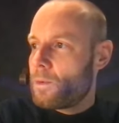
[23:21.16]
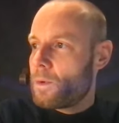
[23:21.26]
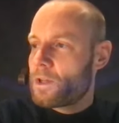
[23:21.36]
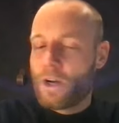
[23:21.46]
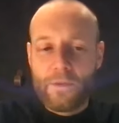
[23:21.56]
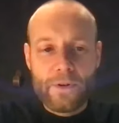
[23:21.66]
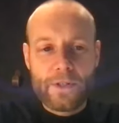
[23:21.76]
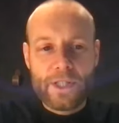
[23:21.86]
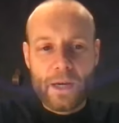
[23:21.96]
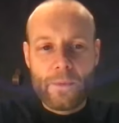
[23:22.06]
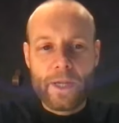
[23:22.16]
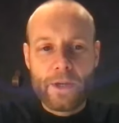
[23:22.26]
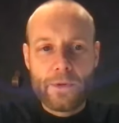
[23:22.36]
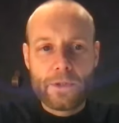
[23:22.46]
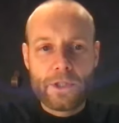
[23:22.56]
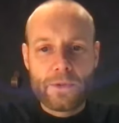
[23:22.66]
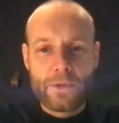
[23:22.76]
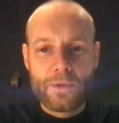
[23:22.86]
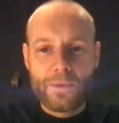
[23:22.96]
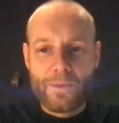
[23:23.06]
what governance can we use
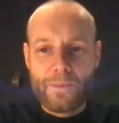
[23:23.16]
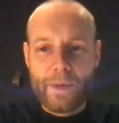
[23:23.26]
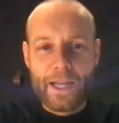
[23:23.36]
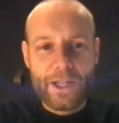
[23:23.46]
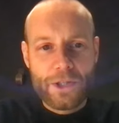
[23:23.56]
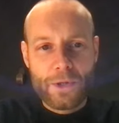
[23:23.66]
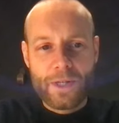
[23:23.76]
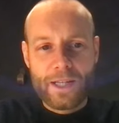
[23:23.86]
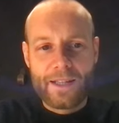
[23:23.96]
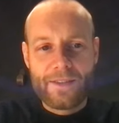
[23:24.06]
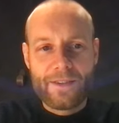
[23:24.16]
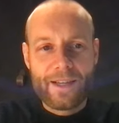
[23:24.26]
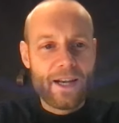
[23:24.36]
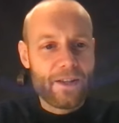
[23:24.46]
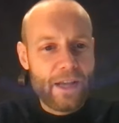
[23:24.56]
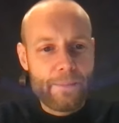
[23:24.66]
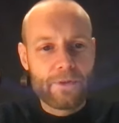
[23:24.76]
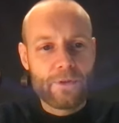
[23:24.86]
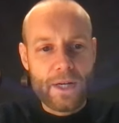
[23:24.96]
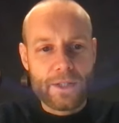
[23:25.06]
to make sure that it cannot happen
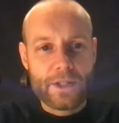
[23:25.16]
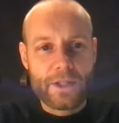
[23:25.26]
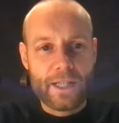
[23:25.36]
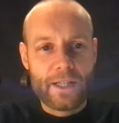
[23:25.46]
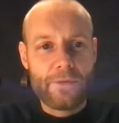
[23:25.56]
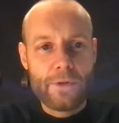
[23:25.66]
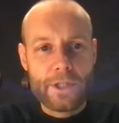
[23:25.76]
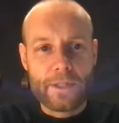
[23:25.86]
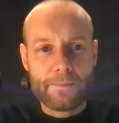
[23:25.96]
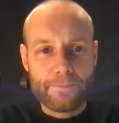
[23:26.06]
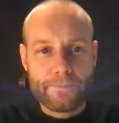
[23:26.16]
to us in the future?